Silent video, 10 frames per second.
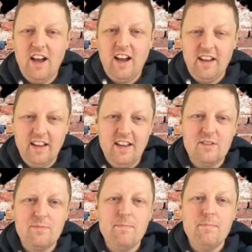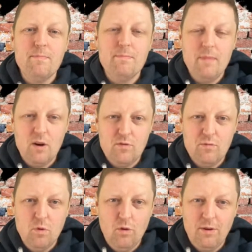That is
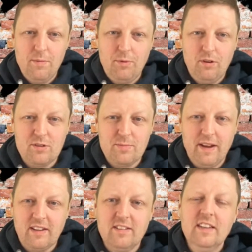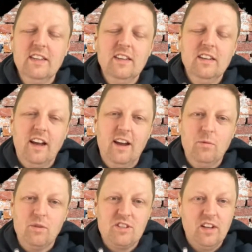mouth-watering prospect.
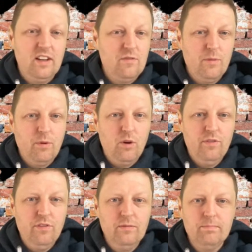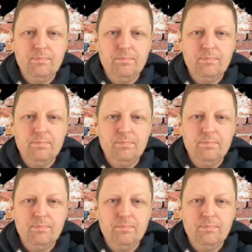We're still in for both.